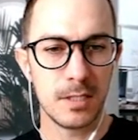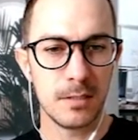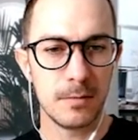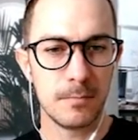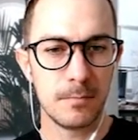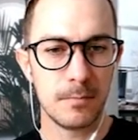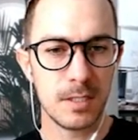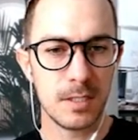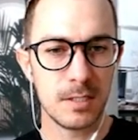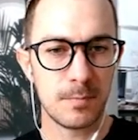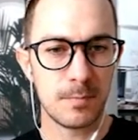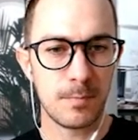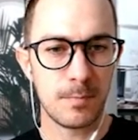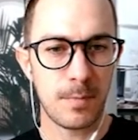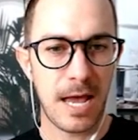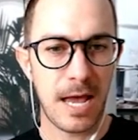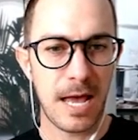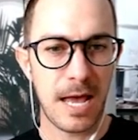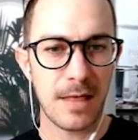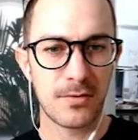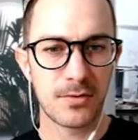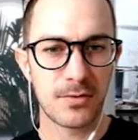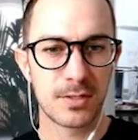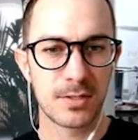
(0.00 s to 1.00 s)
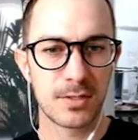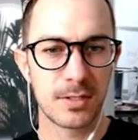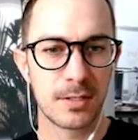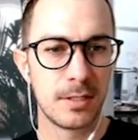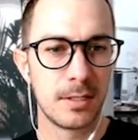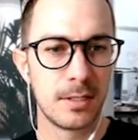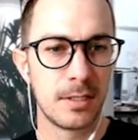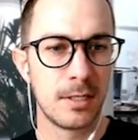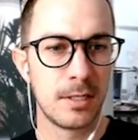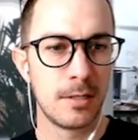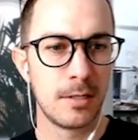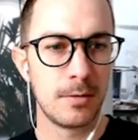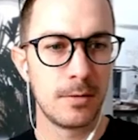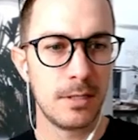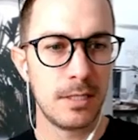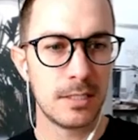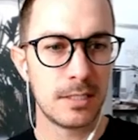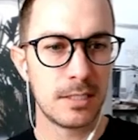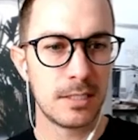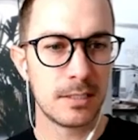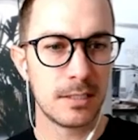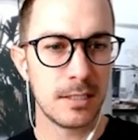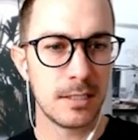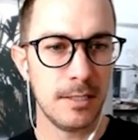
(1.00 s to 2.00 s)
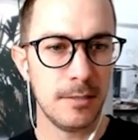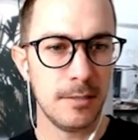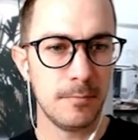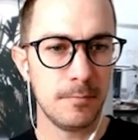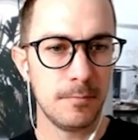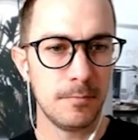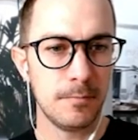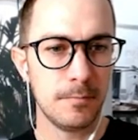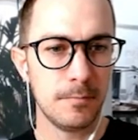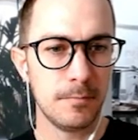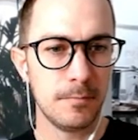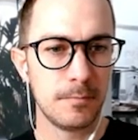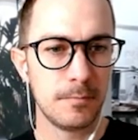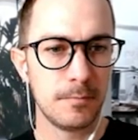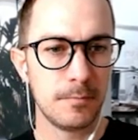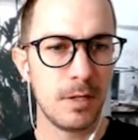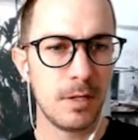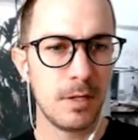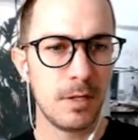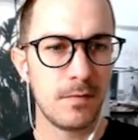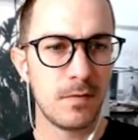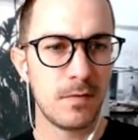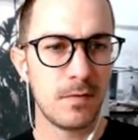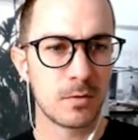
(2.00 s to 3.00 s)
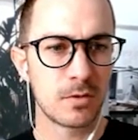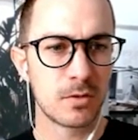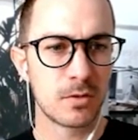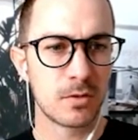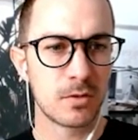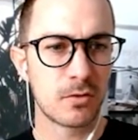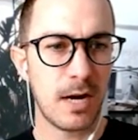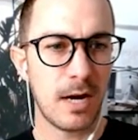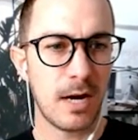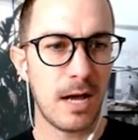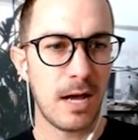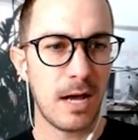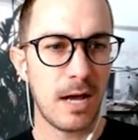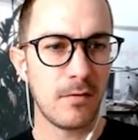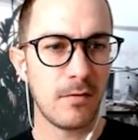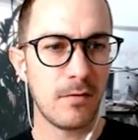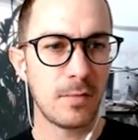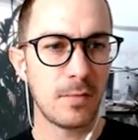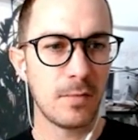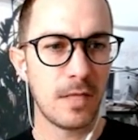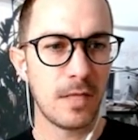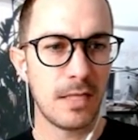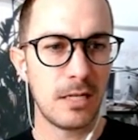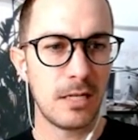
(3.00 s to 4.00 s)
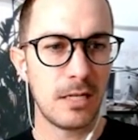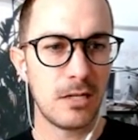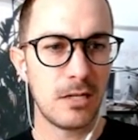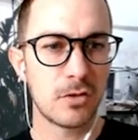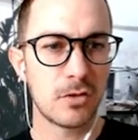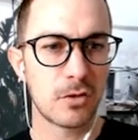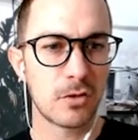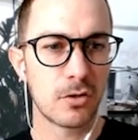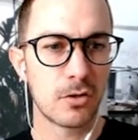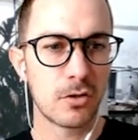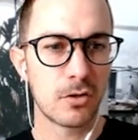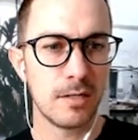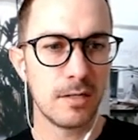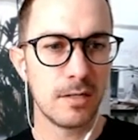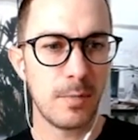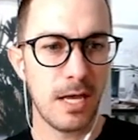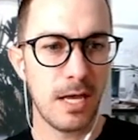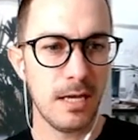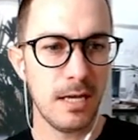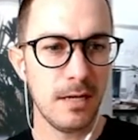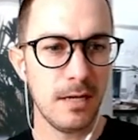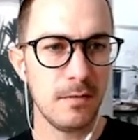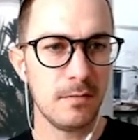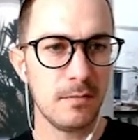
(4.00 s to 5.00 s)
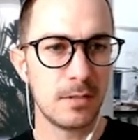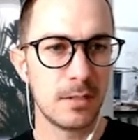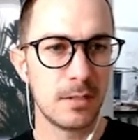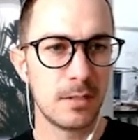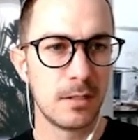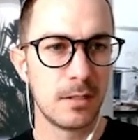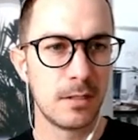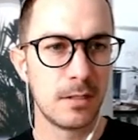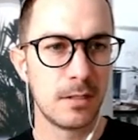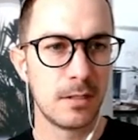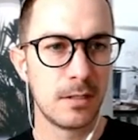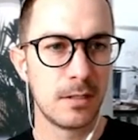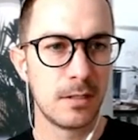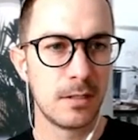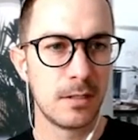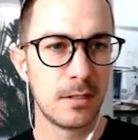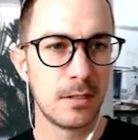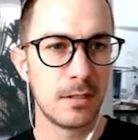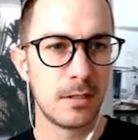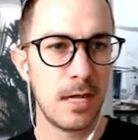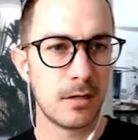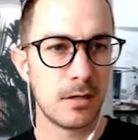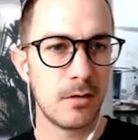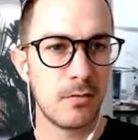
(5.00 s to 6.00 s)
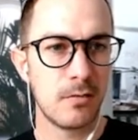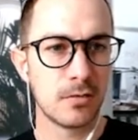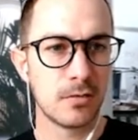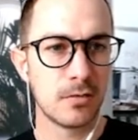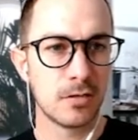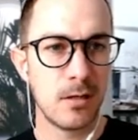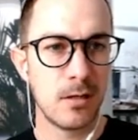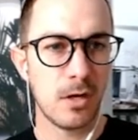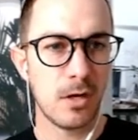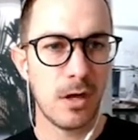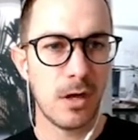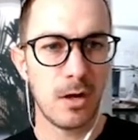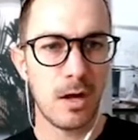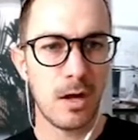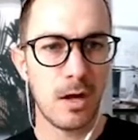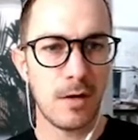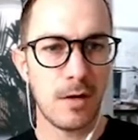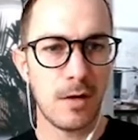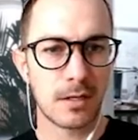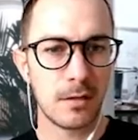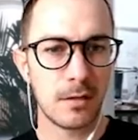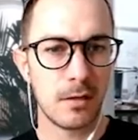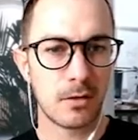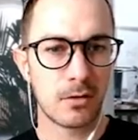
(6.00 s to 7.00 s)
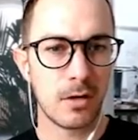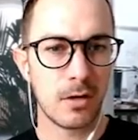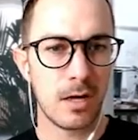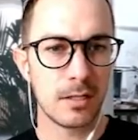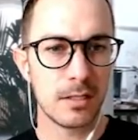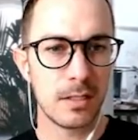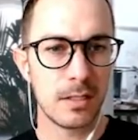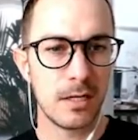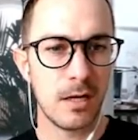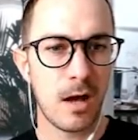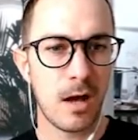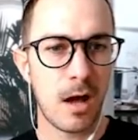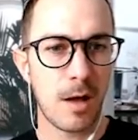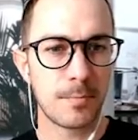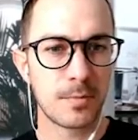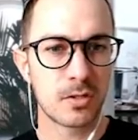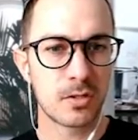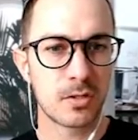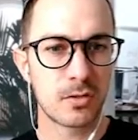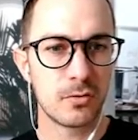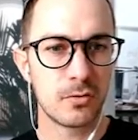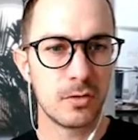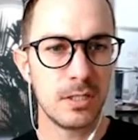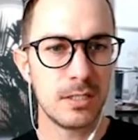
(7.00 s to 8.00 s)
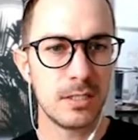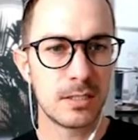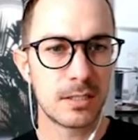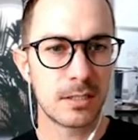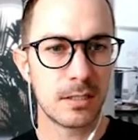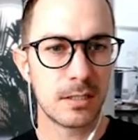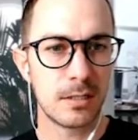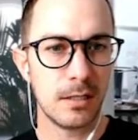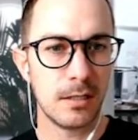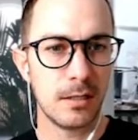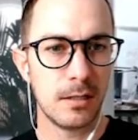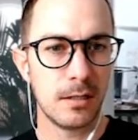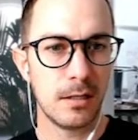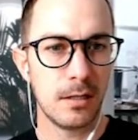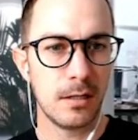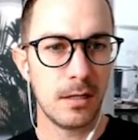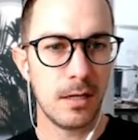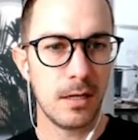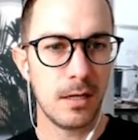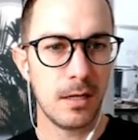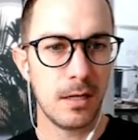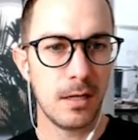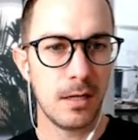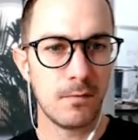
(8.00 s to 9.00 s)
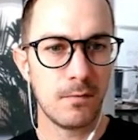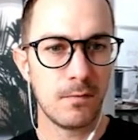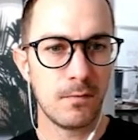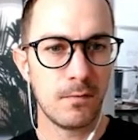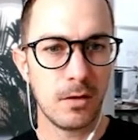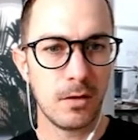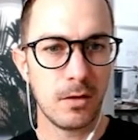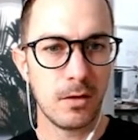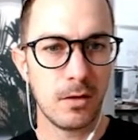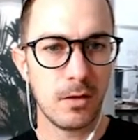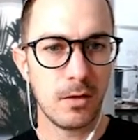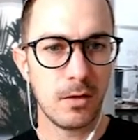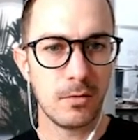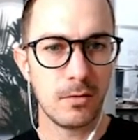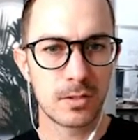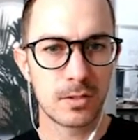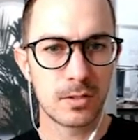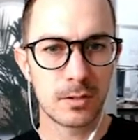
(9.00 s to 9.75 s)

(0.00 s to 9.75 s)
these paths. This is, I believe this one's gravel, but then they do turn into paved, and it goes on and off, like across, it hops streets and follows